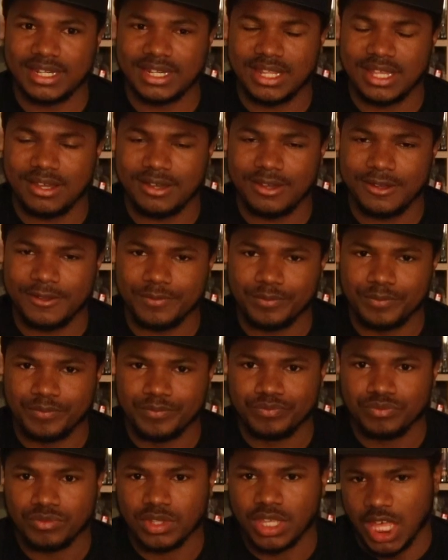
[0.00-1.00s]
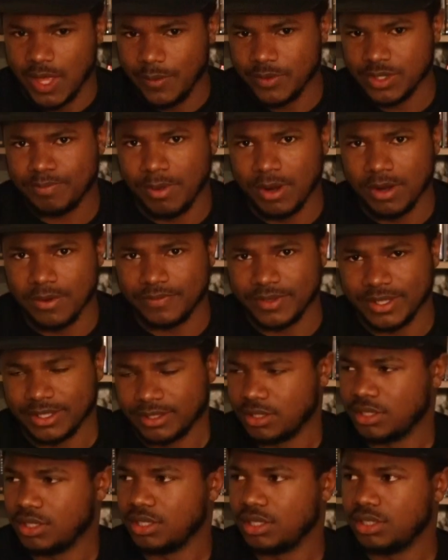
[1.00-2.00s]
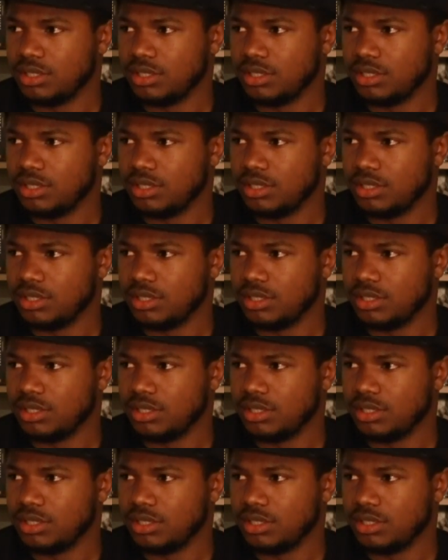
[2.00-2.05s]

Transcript: there, it was perfect.